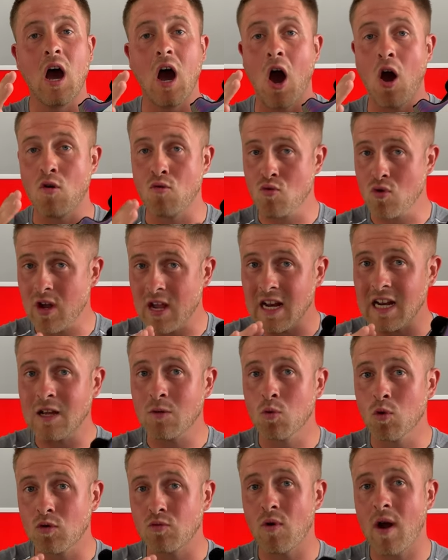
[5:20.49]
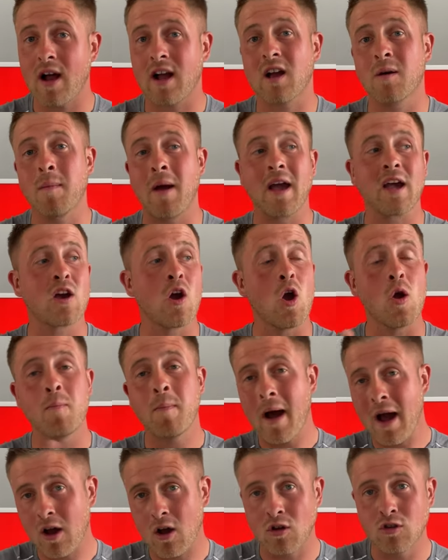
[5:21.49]
I really would recommend going
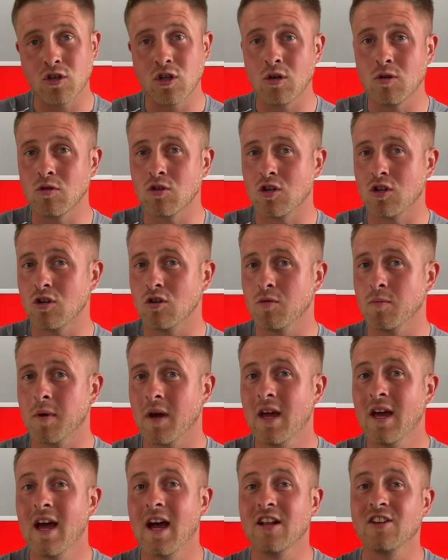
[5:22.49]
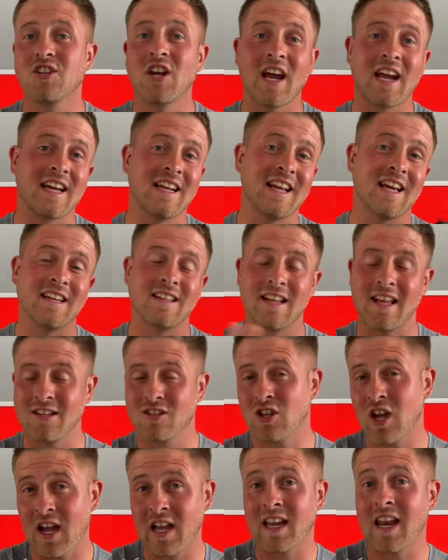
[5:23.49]
back on YouTube and checking out
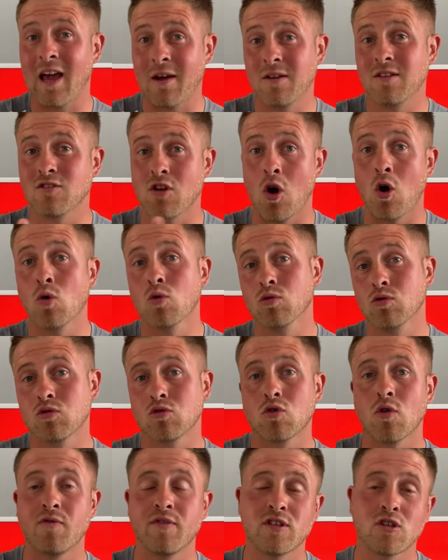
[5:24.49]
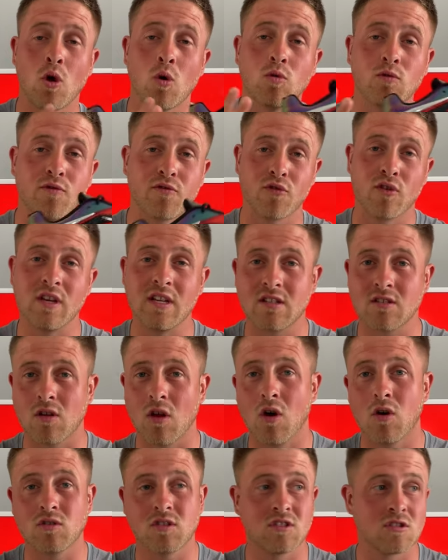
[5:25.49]
checking out his old stuff, his old
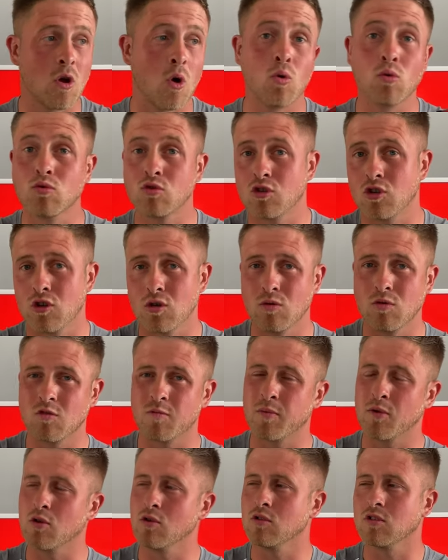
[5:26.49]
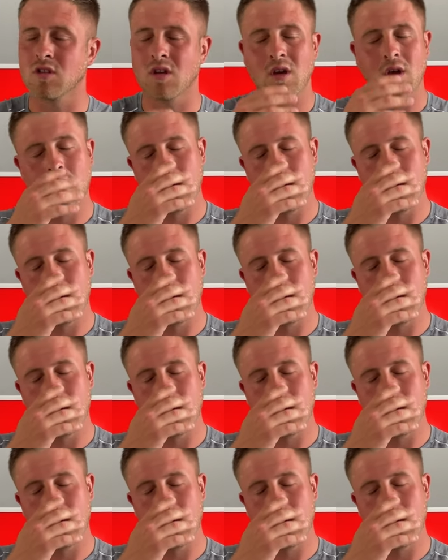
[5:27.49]
freestyles, his old tunes because